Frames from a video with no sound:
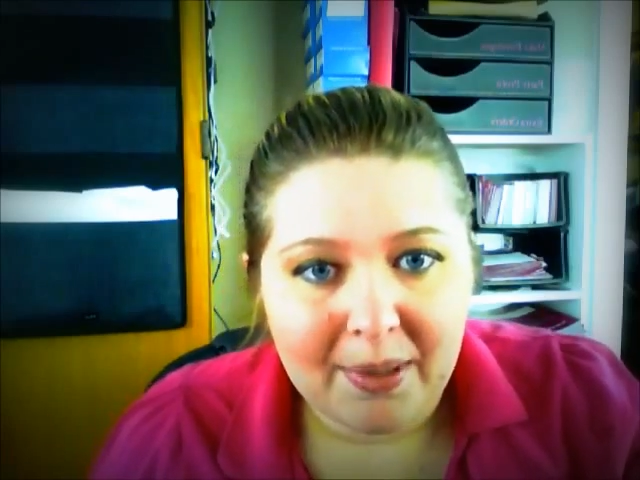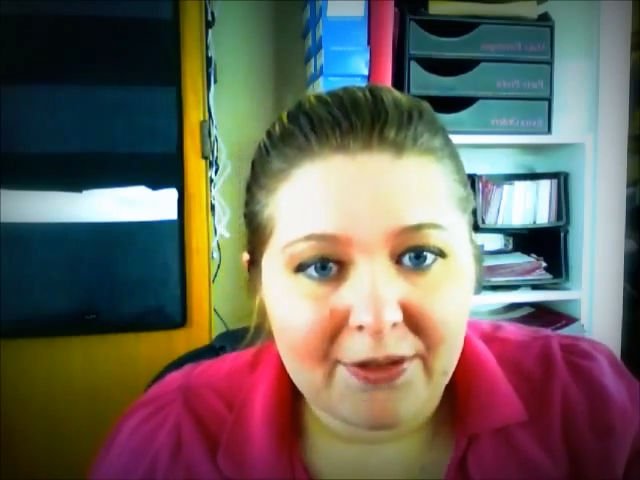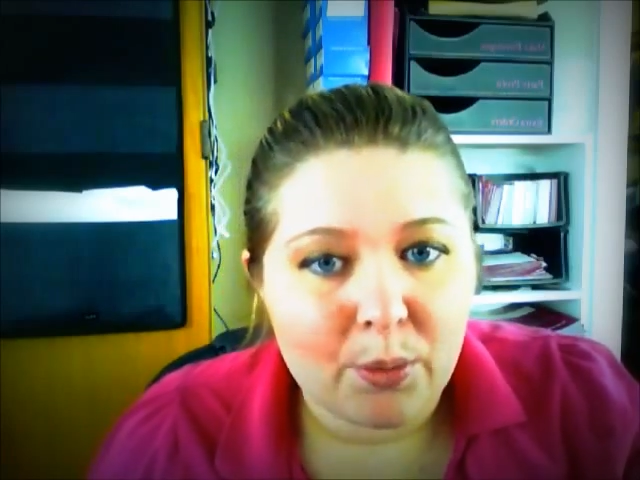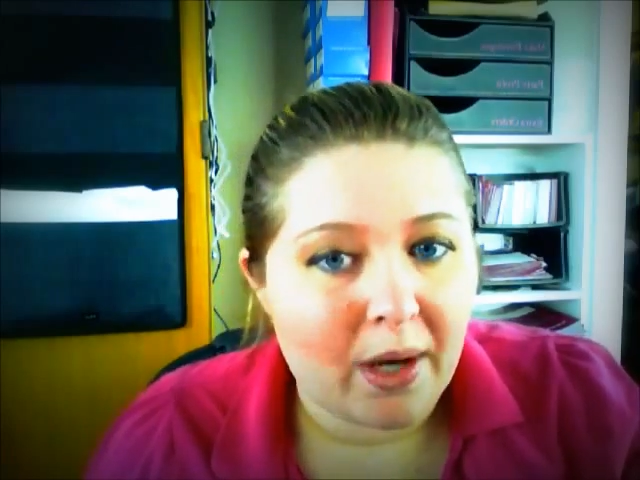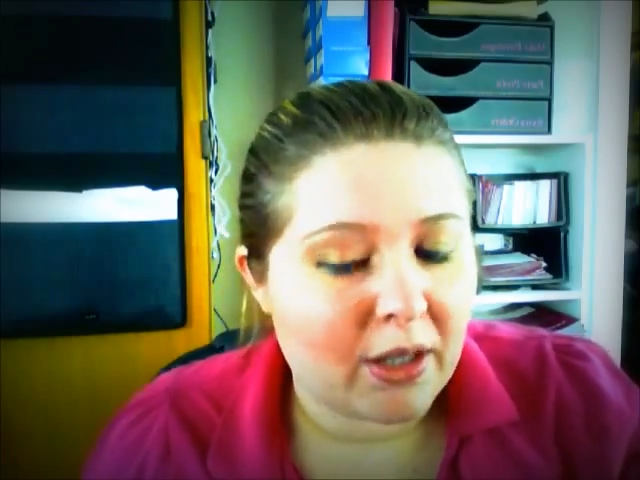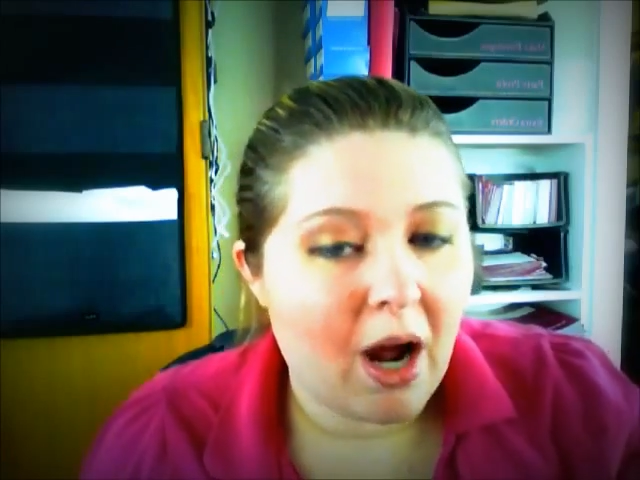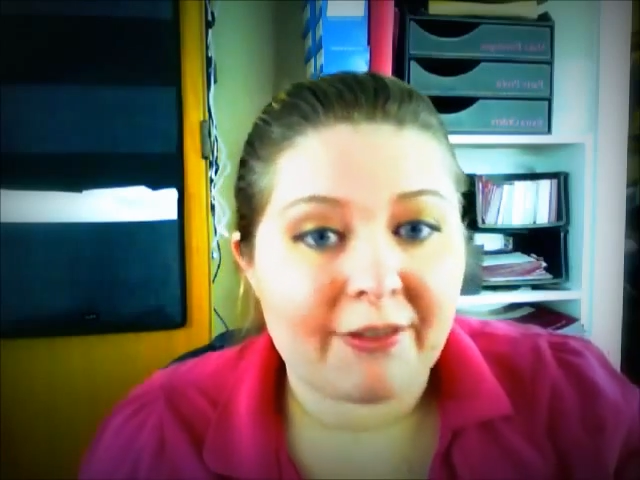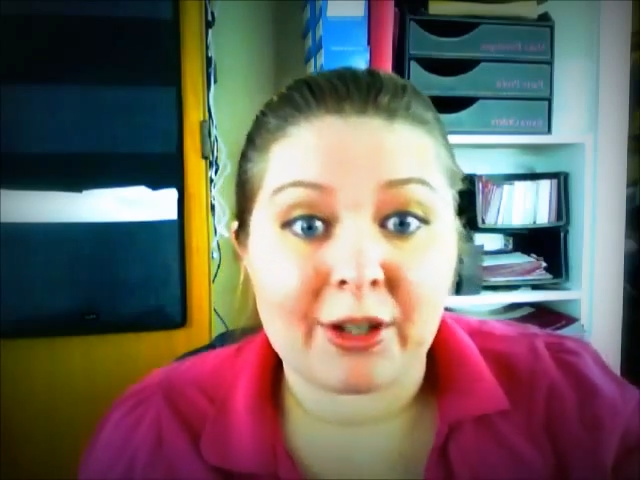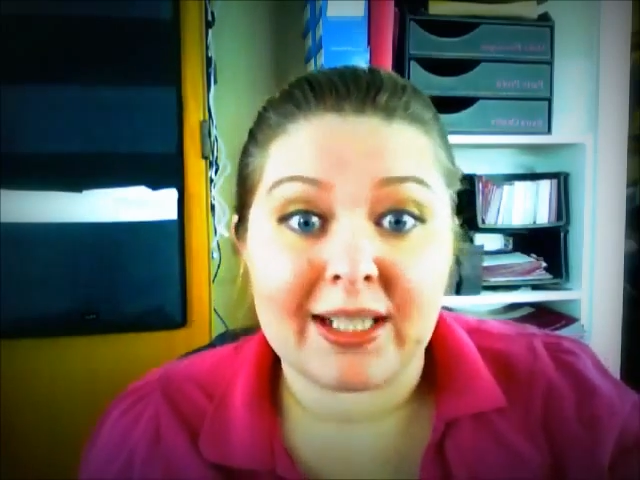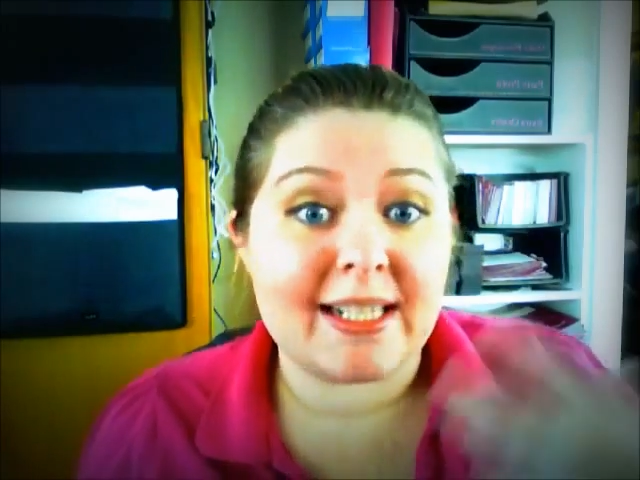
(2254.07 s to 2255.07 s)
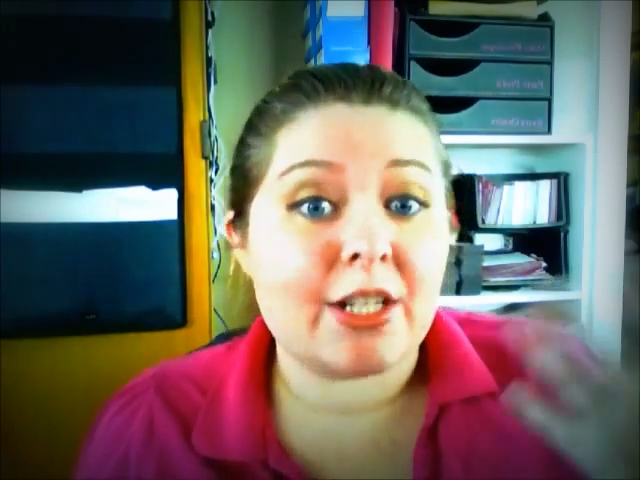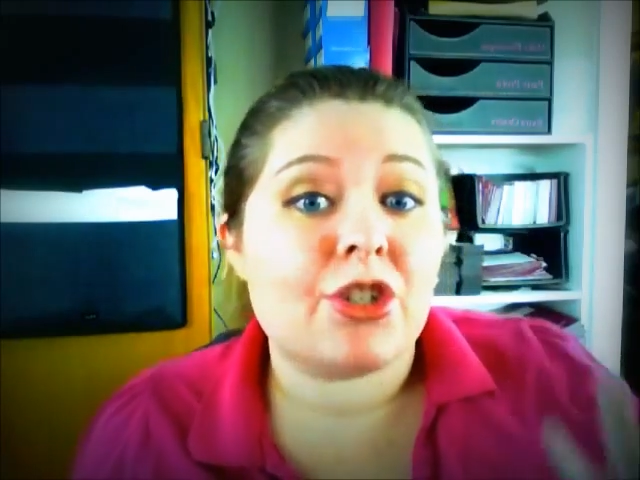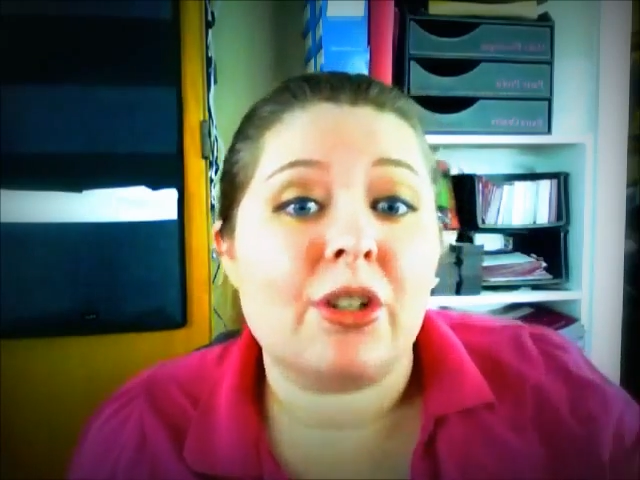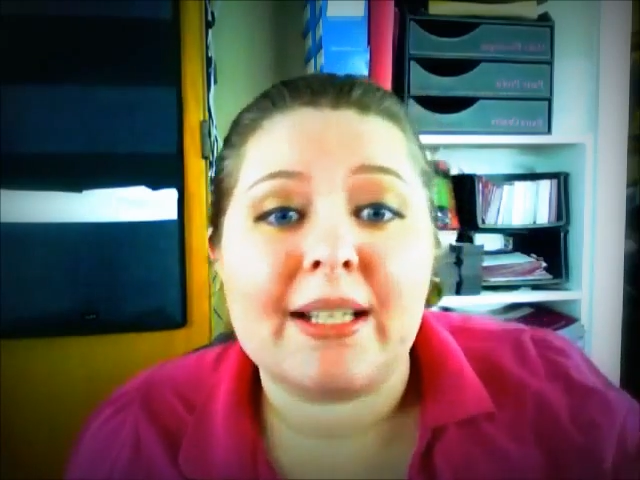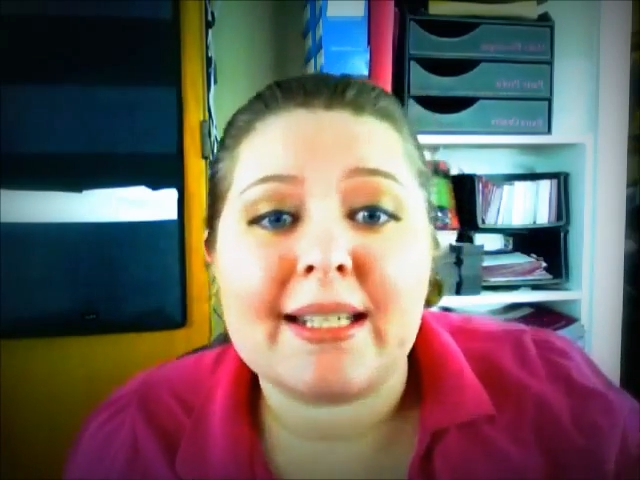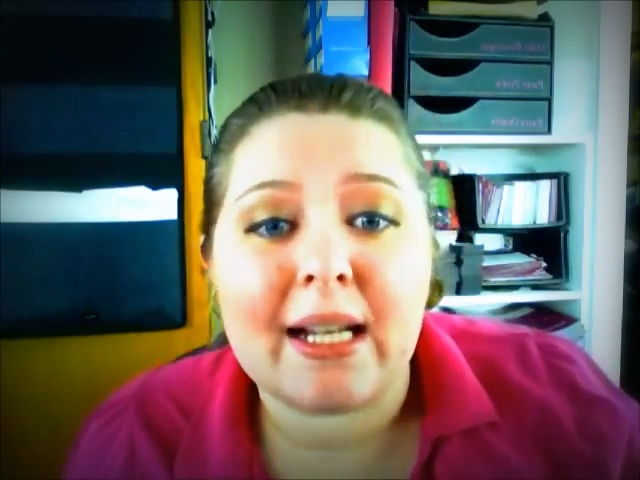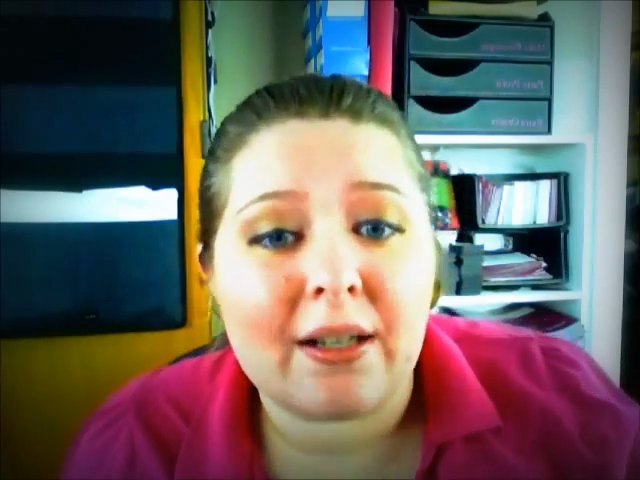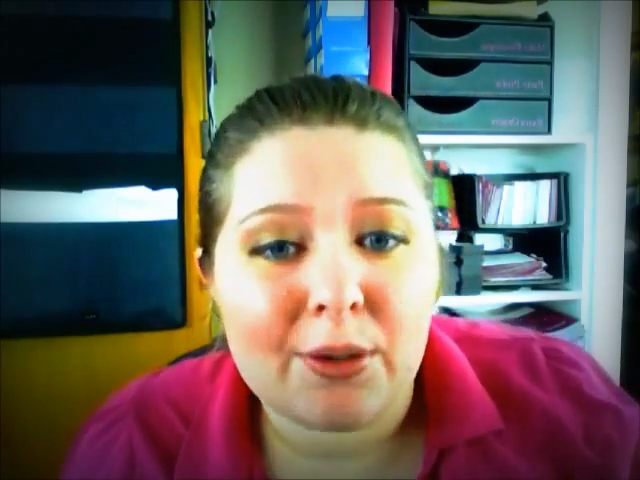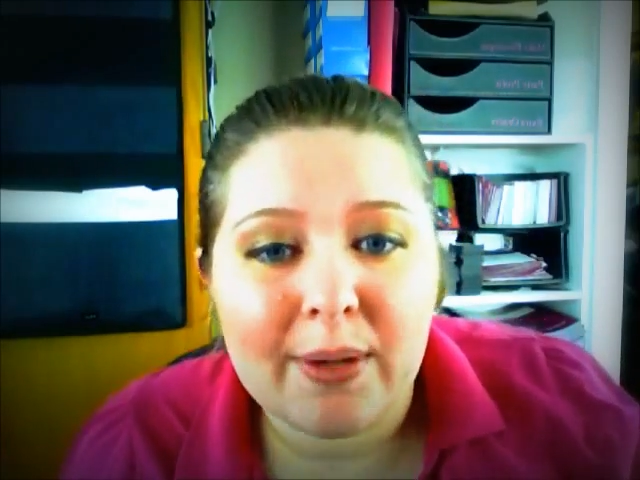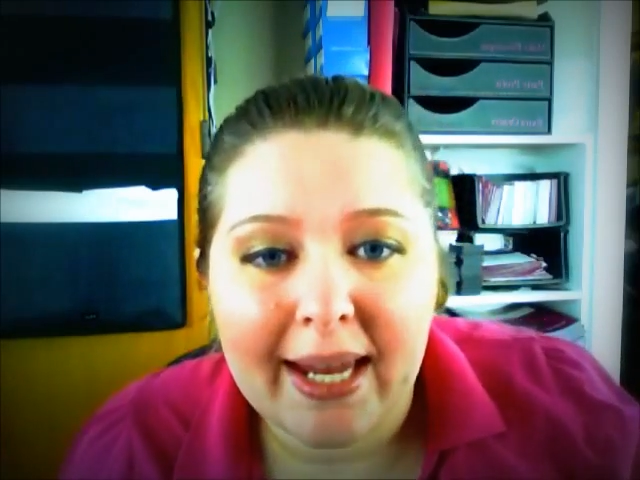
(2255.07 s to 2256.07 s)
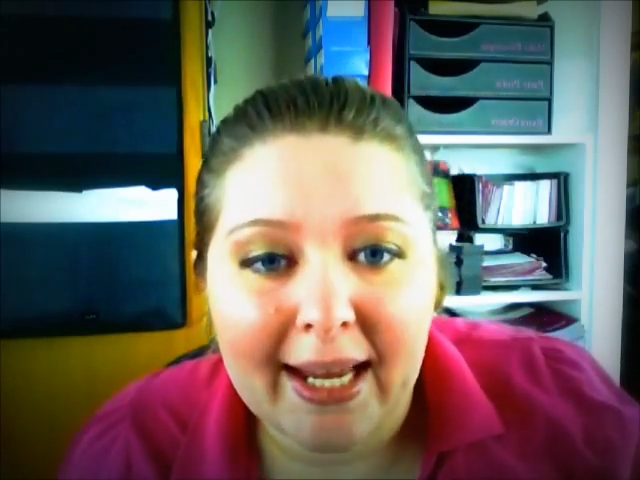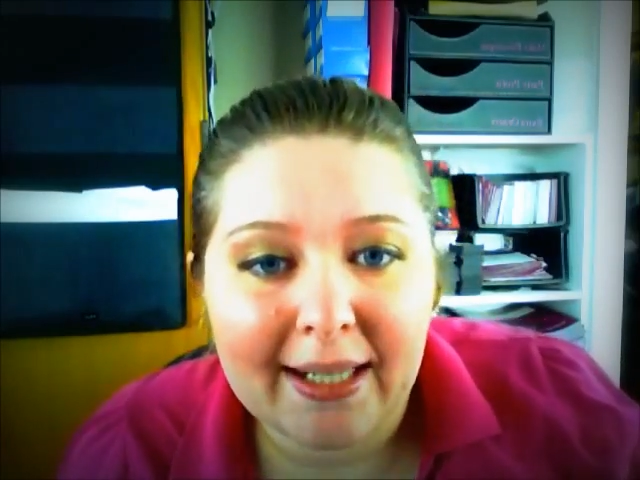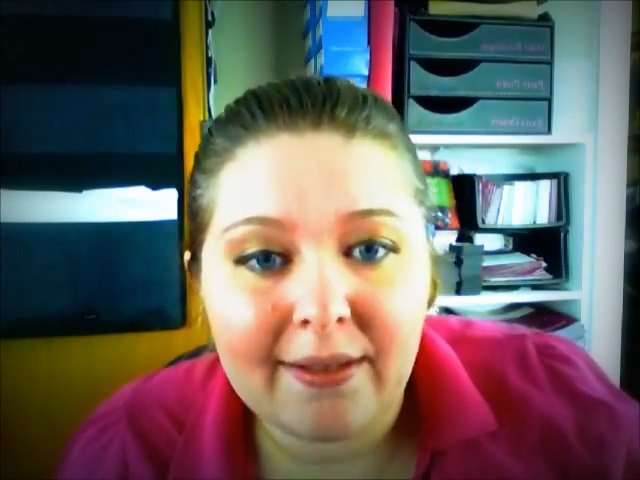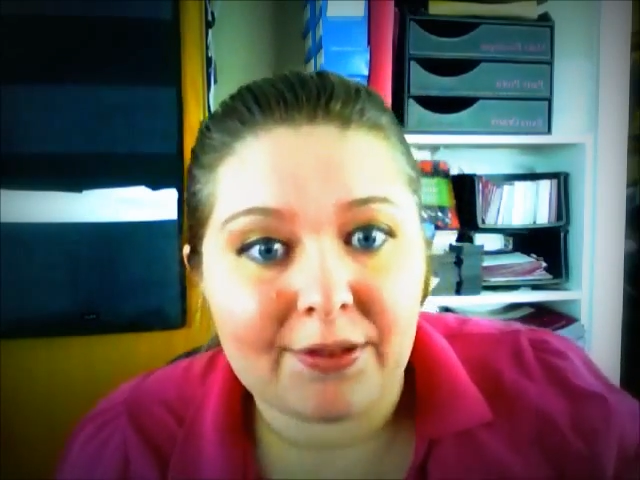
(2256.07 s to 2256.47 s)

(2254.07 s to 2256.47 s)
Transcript: If you want to offer an additional incentive, you can.